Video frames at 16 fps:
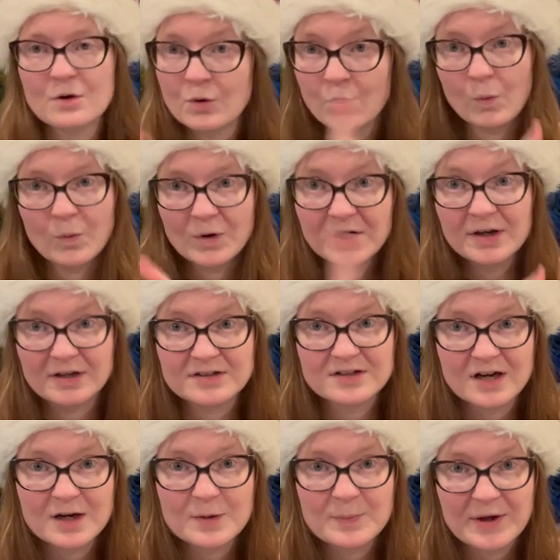we're going to
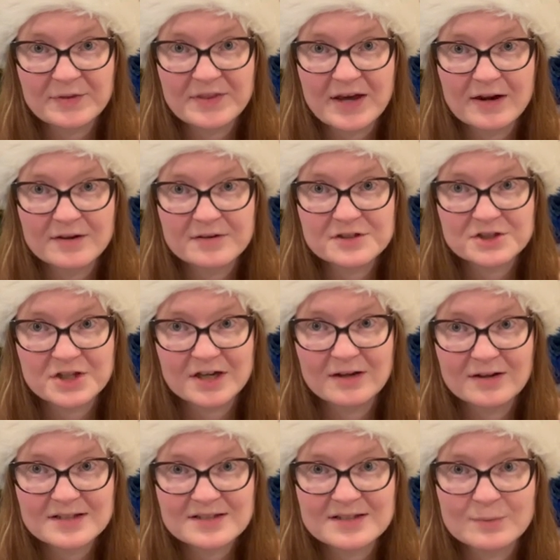talk about that on the
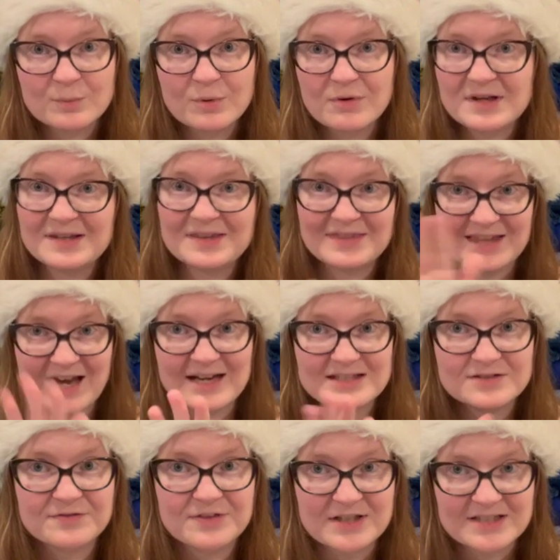channel at some point. That
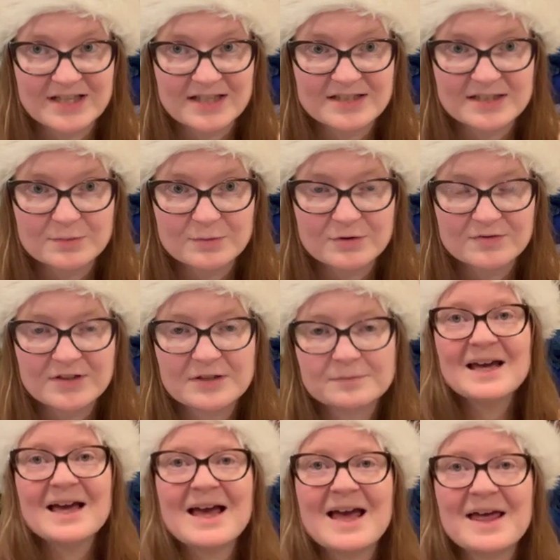is a fantastic movie.
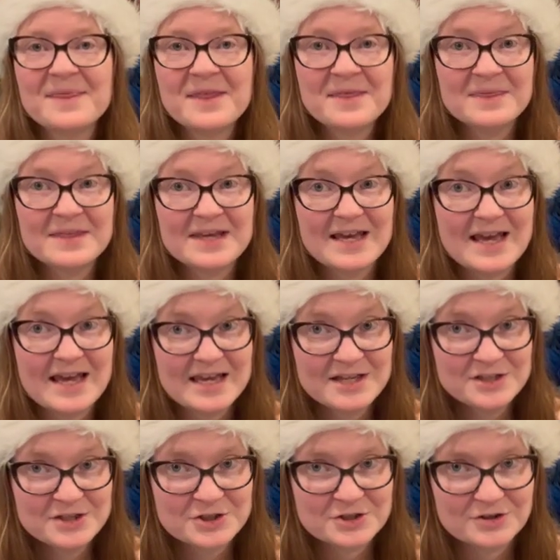And then the
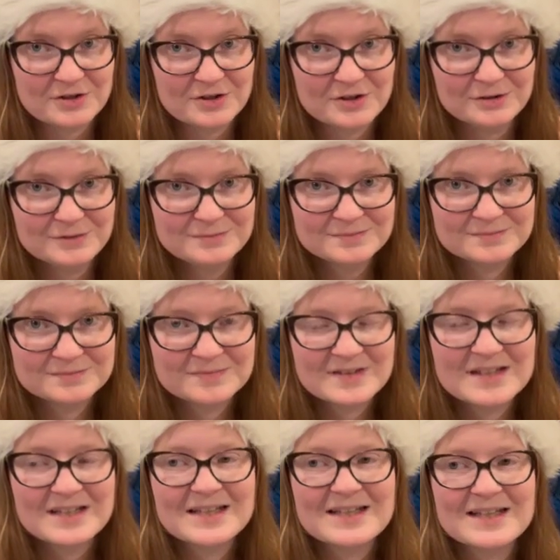angel
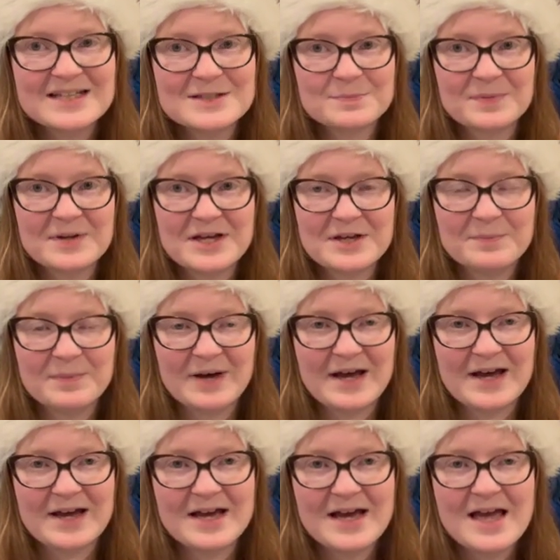is played
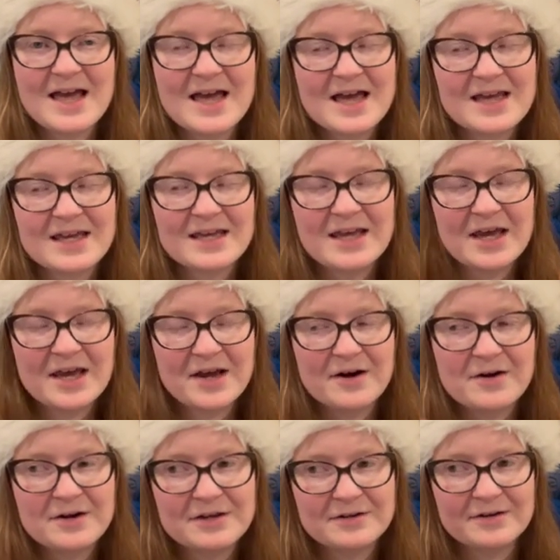by
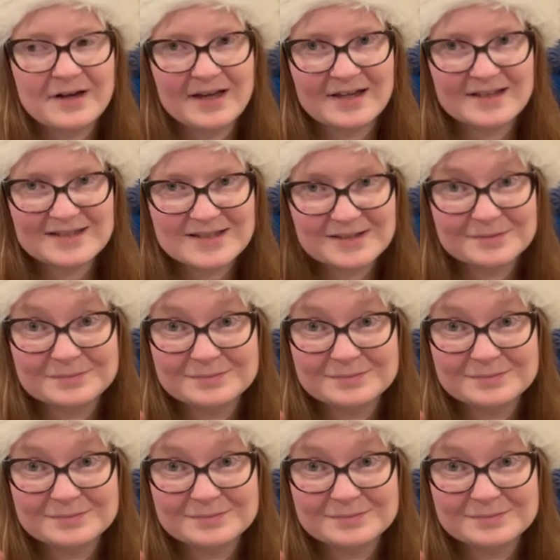Cary Grant.